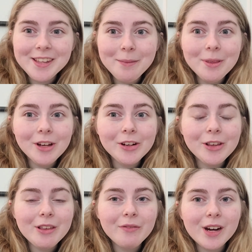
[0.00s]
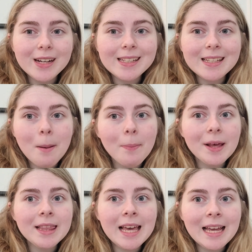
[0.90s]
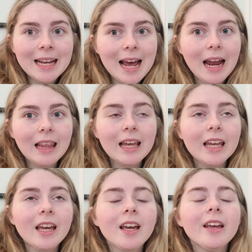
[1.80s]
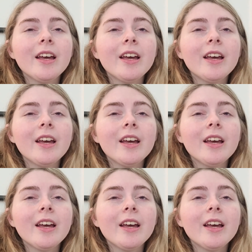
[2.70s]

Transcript: similar to the first, but then I, like,